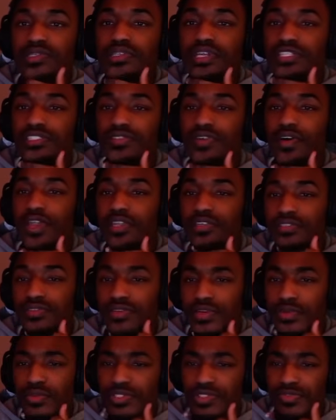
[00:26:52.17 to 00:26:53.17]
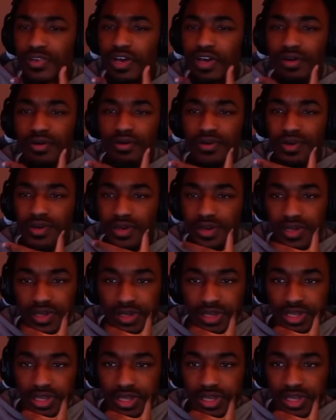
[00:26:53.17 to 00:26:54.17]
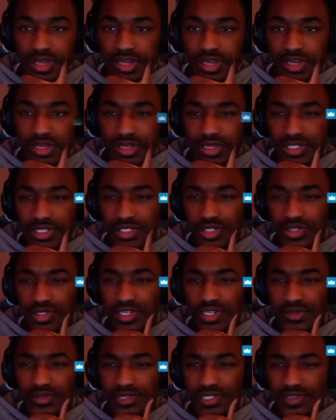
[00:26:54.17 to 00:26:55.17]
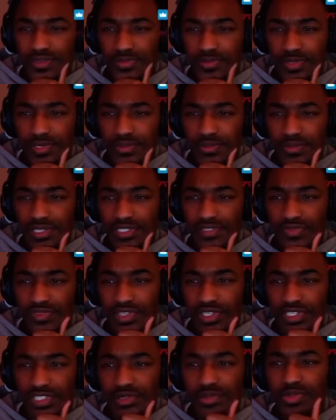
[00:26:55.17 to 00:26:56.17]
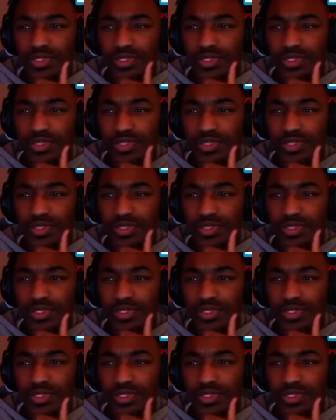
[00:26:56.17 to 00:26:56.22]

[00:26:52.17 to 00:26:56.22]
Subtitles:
That's foul as fuck. What's foul? This girl keeps giving me mixed feelings,